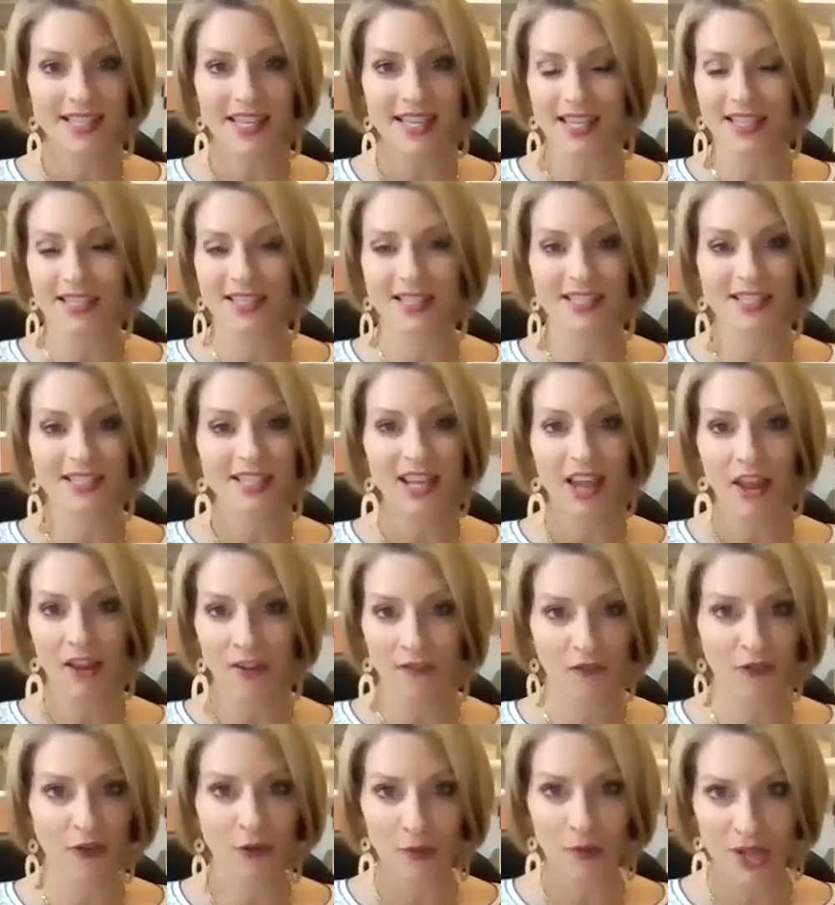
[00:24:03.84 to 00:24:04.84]
the scenes
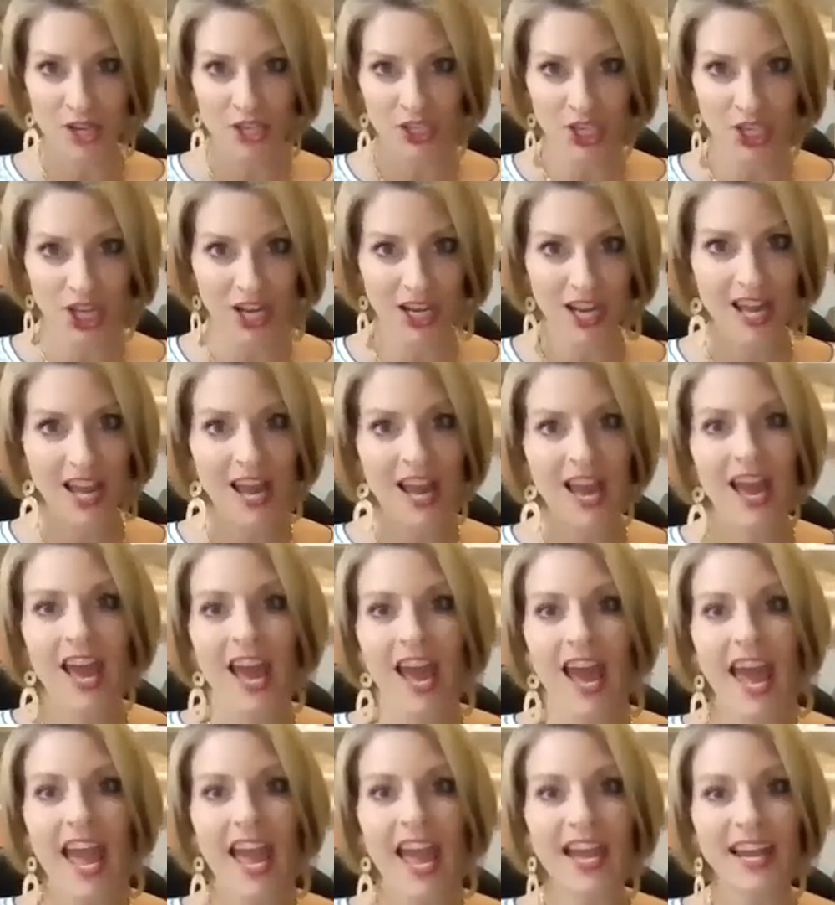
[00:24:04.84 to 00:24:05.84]
information,
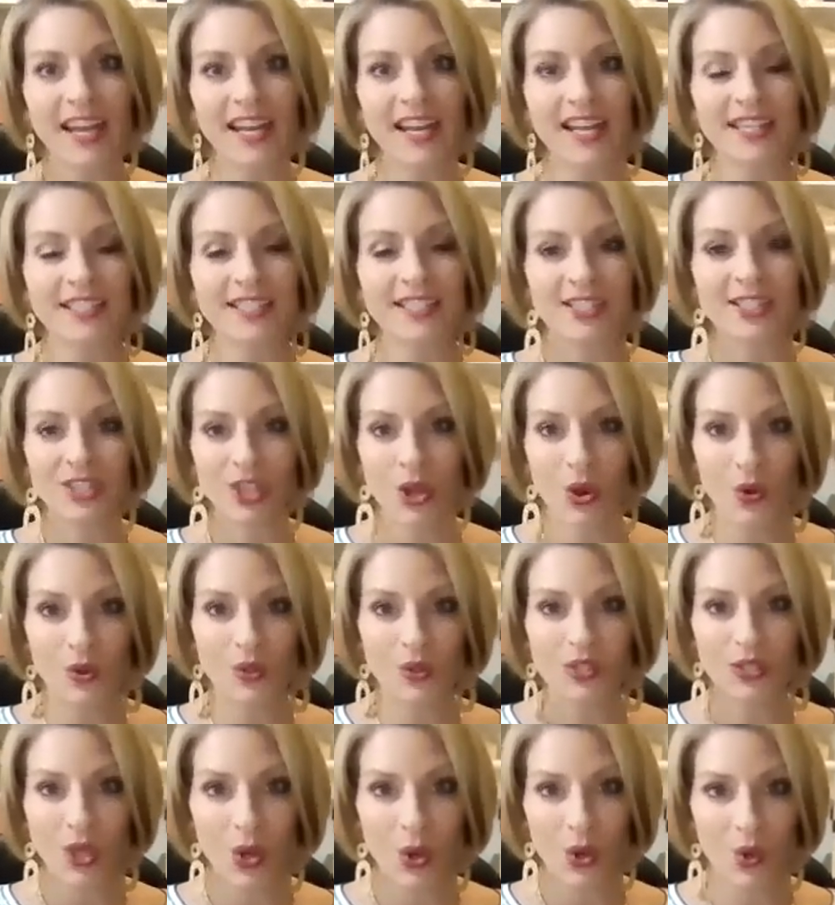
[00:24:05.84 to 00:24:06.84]
and it's
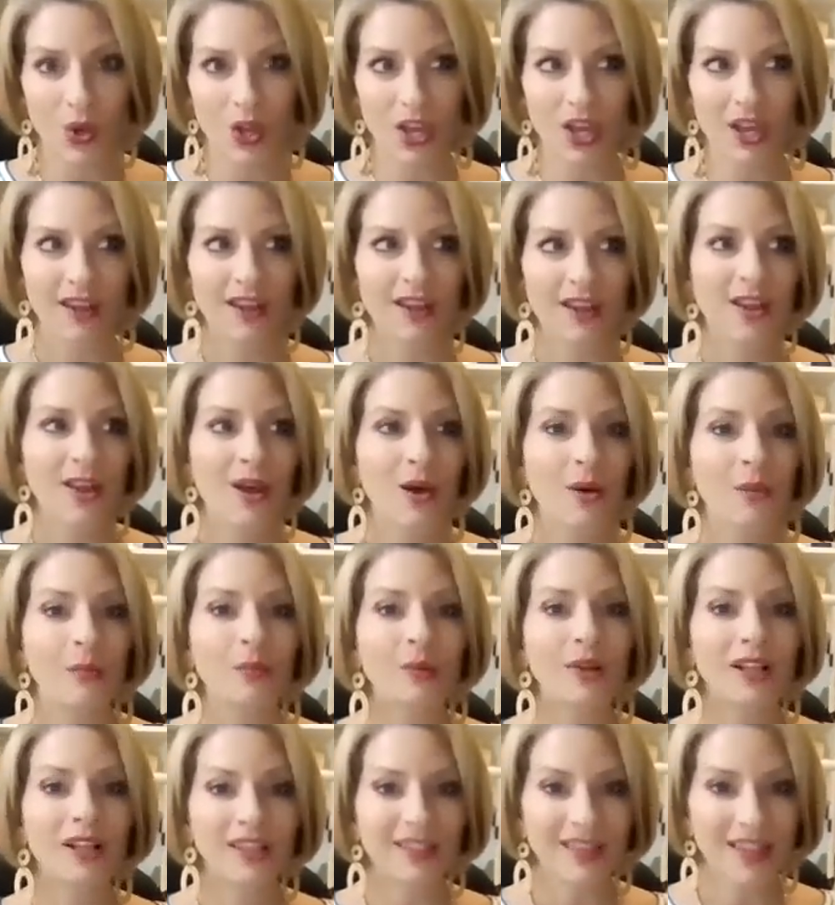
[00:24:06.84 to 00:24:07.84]
so, so good.
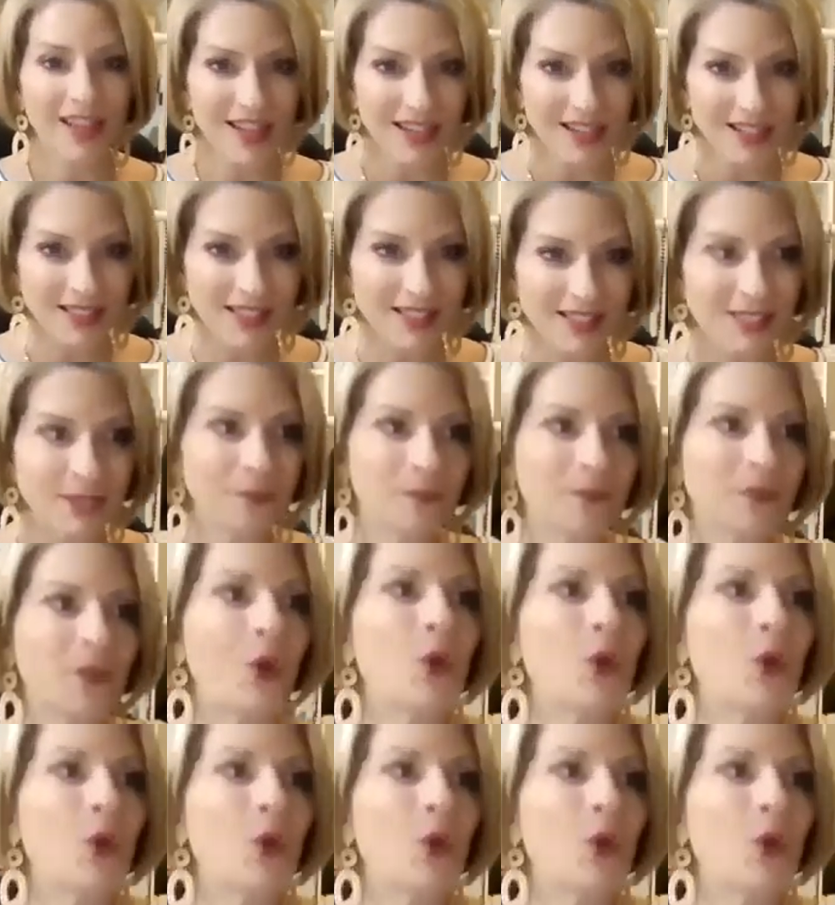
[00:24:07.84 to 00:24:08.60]
Plus,